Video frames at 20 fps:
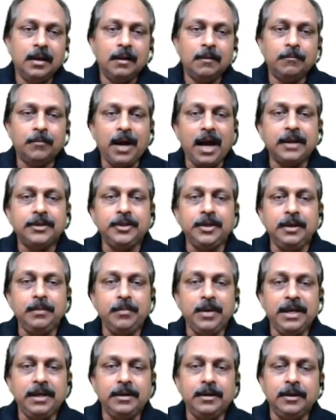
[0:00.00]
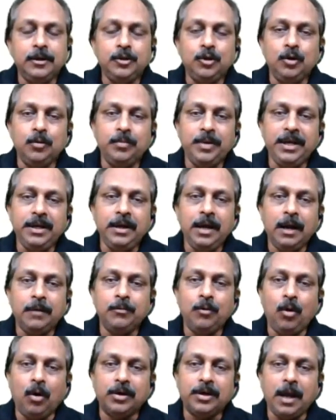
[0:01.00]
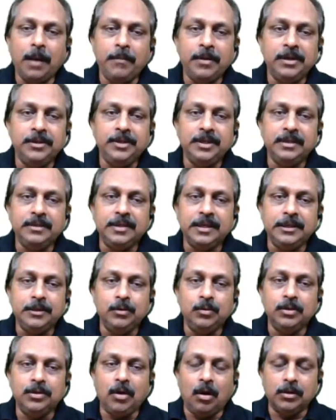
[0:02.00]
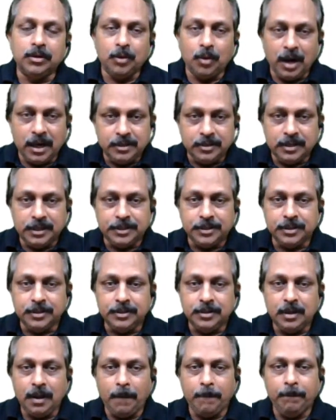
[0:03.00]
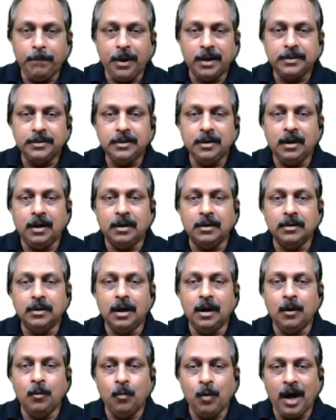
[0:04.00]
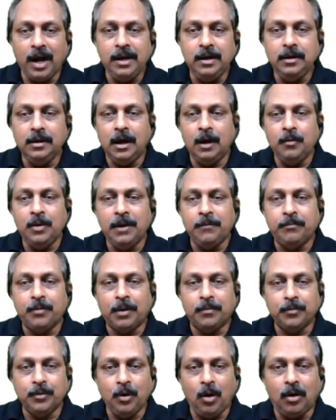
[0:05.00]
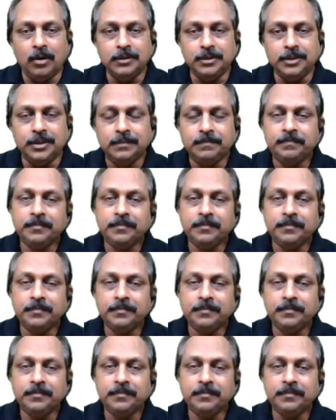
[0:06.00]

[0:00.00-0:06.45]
Vaccine makers who may have got emergency use authorizations but are a while away from launch.